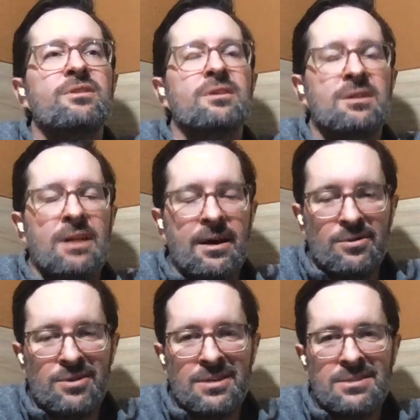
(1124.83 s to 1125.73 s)
move to the
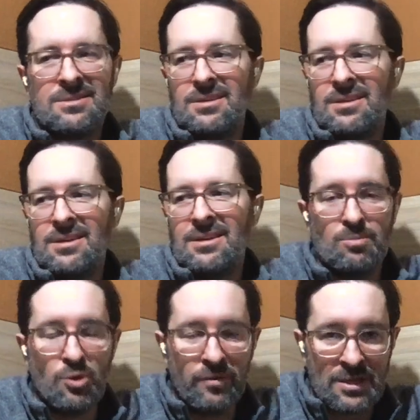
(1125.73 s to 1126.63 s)
cloud is
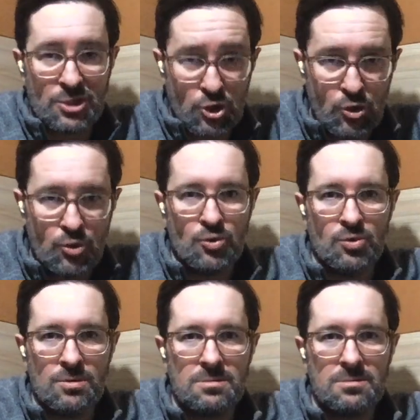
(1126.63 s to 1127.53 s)
moving
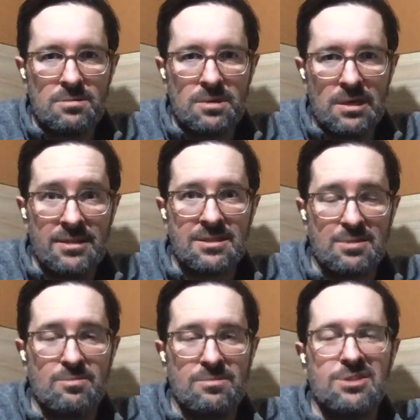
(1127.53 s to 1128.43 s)
to
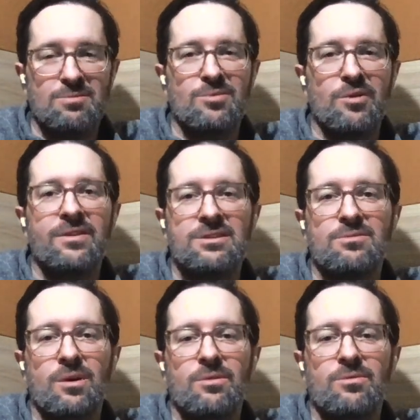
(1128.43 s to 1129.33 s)
us. It's moving
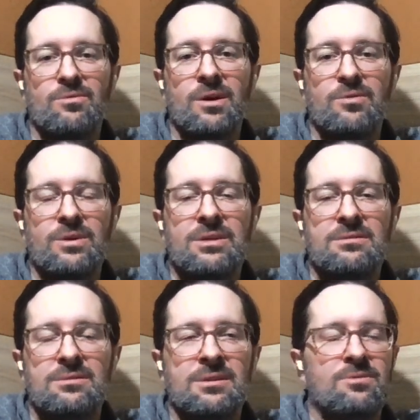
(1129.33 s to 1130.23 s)
to what
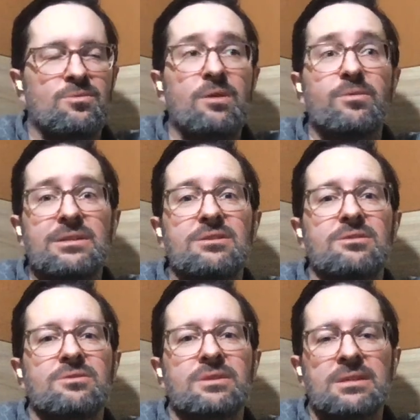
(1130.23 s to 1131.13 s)
we
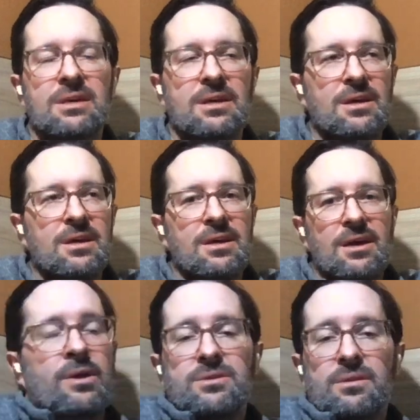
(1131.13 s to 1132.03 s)
do. And
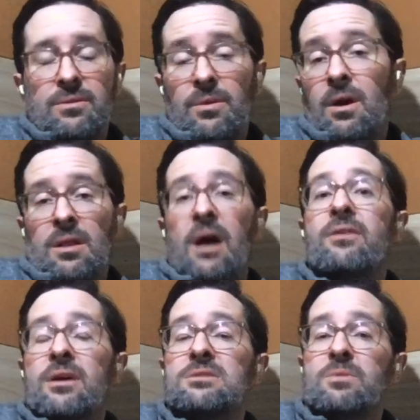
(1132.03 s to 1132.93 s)
there's a
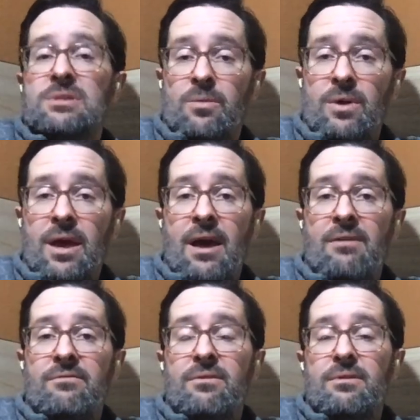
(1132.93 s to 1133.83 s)
lot of the customers that we
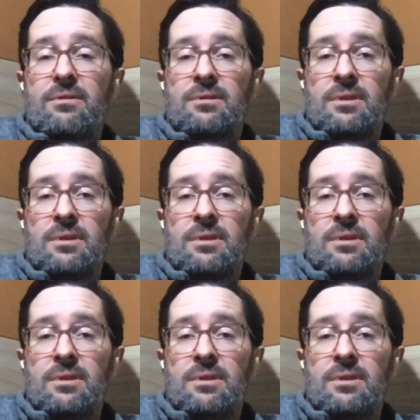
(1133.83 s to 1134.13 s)
have